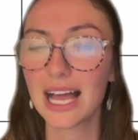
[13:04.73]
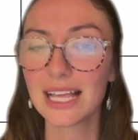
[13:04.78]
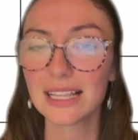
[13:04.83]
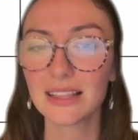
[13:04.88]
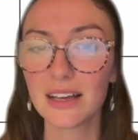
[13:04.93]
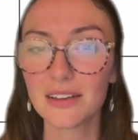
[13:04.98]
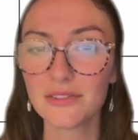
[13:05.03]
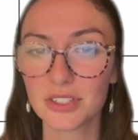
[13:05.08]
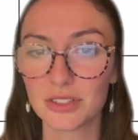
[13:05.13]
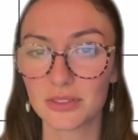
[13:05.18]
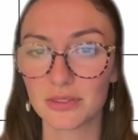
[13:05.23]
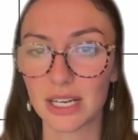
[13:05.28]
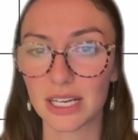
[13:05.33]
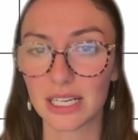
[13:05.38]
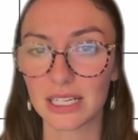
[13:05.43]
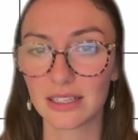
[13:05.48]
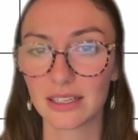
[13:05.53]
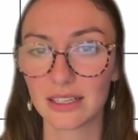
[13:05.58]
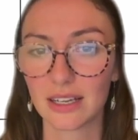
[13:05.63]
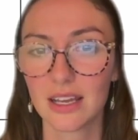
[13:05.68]
I love to
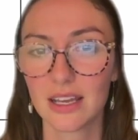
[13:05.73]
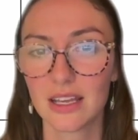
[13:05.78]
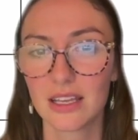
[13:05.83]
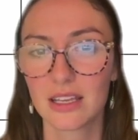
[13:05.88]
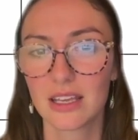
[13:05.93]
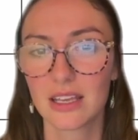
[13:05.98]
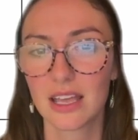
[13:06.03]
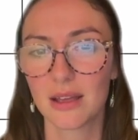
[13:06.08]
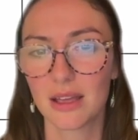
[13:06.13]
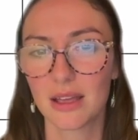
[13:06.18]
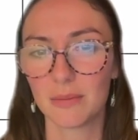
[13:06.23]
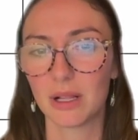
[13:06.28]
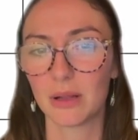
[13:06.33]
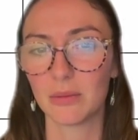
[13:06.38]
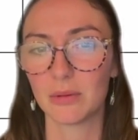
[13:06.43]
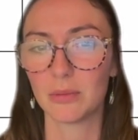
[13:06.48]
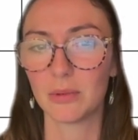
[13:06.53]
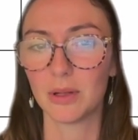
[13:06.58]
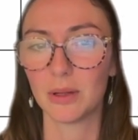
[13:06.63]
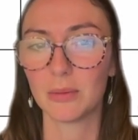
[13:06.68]
write, blah,
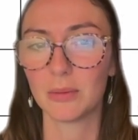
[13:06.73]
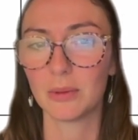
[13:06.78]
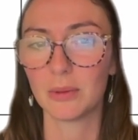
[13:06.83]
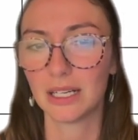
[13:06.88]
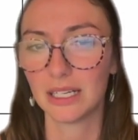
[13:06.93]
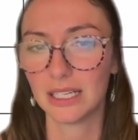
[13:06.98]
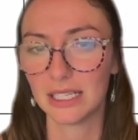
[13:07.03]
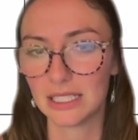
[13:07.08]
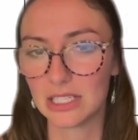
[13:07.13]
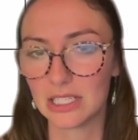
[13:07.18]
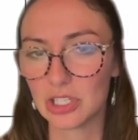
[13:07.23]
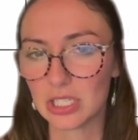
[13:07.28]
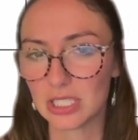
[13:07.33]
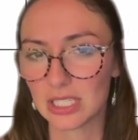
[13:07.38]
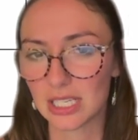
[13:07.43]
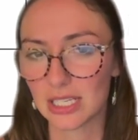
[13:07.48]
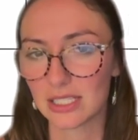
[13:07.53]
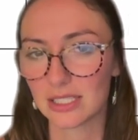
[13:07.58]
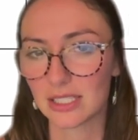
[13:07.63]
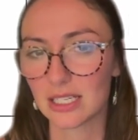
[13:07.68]
blah, blah, blah. And then she
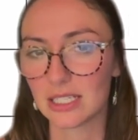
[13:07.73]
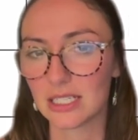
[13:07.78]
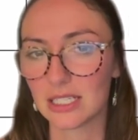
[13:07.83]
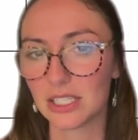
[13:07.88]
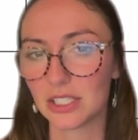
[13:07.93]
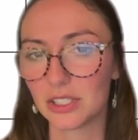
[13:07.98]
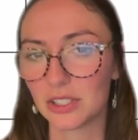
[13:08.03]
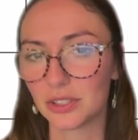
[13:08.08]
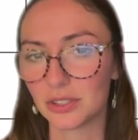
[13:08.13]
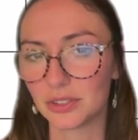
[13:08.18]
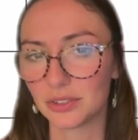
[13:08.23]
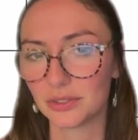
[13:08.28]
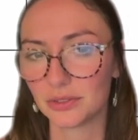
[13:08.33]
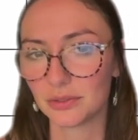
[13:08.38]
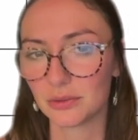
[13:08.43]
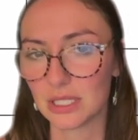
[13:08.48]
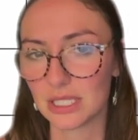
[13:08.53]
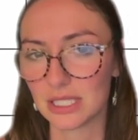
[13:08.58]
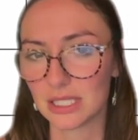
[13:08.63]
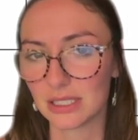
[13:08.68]
says, until
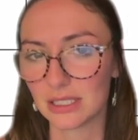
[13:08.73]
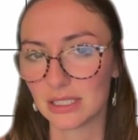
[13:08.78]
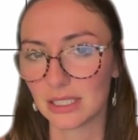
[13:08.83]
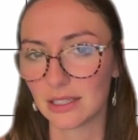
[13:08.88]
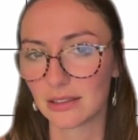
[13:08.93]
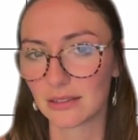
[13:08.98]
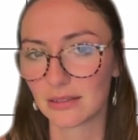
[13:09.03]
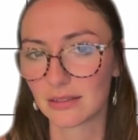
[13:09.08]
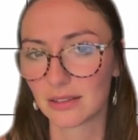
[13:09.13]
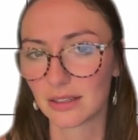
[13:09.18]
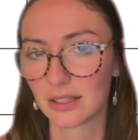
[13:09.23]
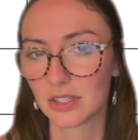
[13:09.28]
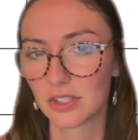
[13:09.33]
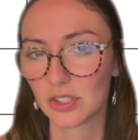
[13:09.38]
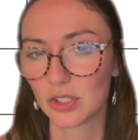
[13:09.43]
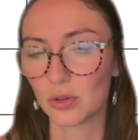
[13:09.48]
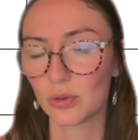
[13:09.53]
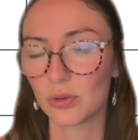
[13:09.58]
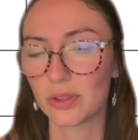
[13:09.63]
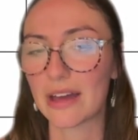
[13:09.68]
recently.
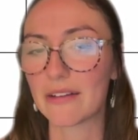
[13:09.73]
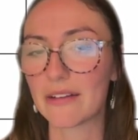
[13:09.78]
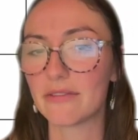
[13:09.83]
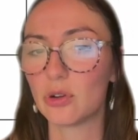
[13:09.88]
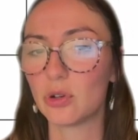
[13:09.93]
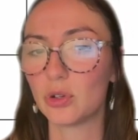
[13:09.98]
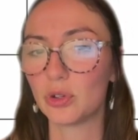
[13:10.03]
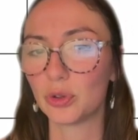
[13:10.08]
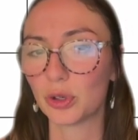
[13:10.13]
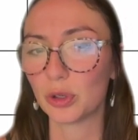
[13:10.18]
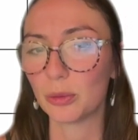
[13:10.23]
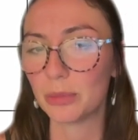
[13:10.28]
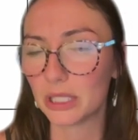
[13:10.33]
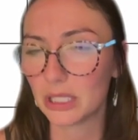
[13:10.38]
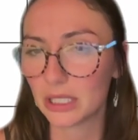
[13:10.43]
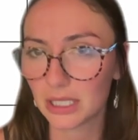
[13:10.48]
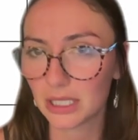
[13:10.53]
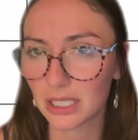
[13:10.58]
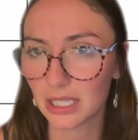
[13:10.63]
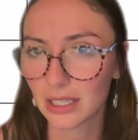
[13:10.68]
So that
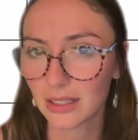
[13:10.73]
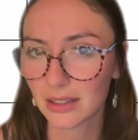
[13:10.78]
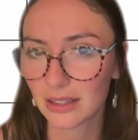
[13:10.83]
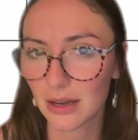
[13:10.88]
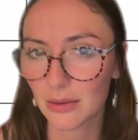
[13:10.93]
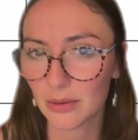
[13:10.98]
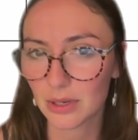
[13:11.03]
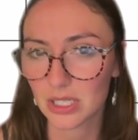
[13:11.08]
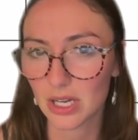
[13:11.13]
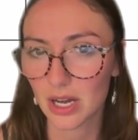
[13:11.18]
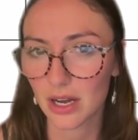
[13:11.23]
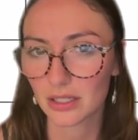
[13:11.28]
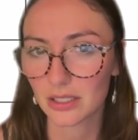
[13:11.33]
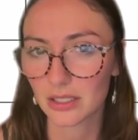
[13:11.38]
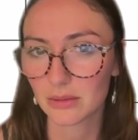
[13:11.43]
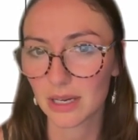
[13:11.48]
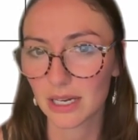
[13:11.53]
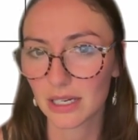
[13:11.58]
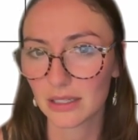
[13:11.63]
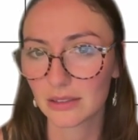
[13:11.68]
vulnerability that we
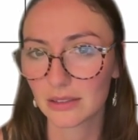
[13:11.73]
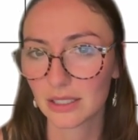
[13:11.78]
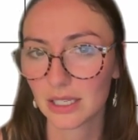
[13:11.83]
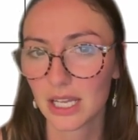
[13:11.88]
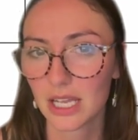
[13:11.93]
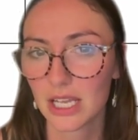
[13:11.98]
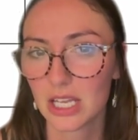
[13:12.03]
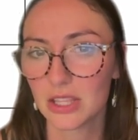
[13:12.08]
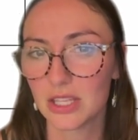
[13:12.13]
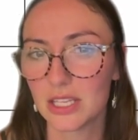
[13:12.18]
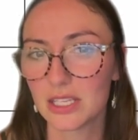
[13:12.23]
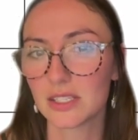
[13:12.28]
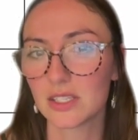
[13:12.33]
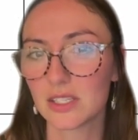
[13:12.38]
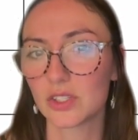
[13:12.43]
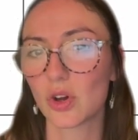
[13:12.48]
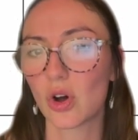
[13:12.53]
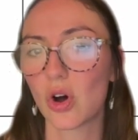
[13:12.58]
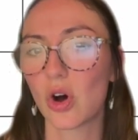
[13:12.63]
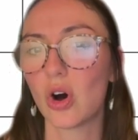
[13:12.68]
talked about, this
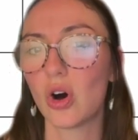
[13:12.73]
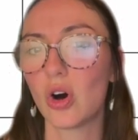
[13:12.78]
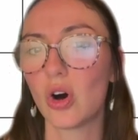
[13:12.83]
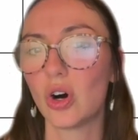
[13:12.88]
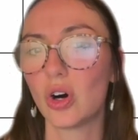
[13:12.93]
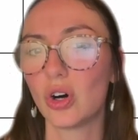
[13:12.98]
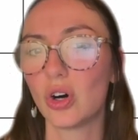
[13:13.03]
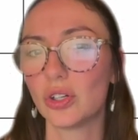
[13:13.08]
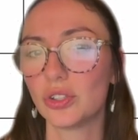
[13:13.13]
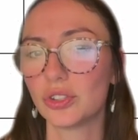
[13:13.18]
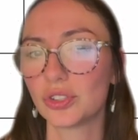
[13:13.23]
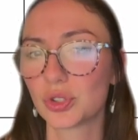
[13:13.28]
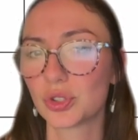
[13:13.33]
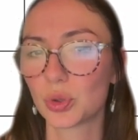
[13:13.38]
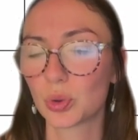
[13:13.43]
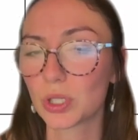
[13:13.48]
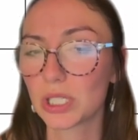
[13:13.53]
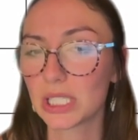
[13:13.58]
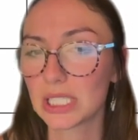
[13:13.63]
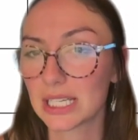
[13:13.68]
is all
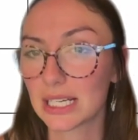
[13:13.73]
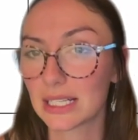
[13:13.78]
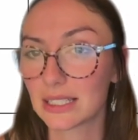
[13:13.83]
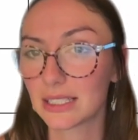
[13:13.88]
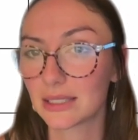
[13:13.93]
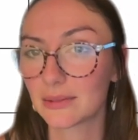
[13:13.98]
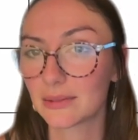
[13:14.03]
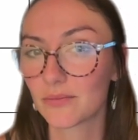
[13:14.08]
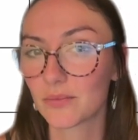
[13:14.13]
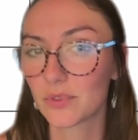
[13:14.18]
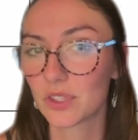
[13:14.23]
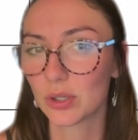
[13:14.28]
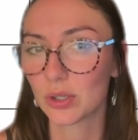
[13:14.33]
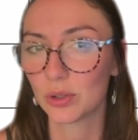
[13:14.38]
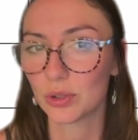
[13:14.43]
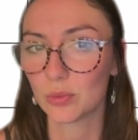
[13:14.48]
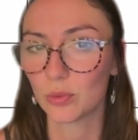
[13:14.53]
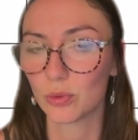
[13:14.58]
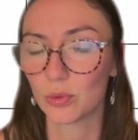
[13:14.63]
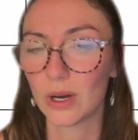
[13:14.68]
storytelling.
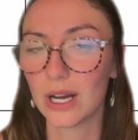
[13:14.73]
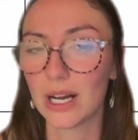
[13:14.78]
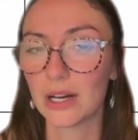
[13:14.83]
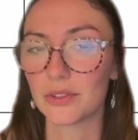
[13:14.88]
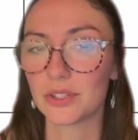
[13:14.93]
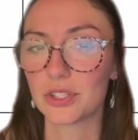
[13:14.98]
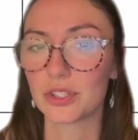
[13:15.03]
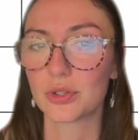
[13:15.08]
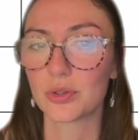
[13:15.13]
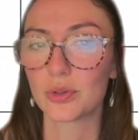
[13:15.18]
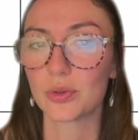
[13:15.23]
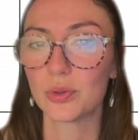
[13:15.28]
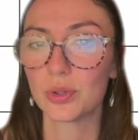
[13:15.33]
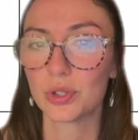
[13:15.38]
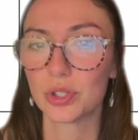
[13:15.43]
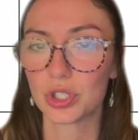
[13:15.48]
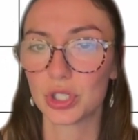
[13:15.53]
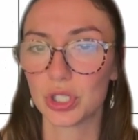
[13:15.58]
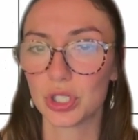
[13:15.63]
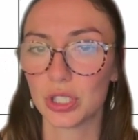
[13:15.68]
So wow, it's so
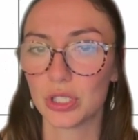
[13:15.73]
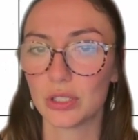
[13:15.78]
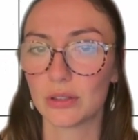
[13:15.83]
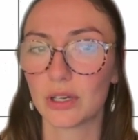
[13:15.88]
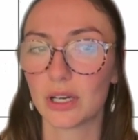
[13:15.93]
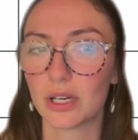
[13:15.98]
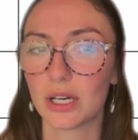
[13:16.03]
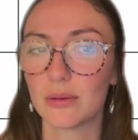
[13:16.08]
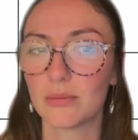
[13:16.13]
cool that she,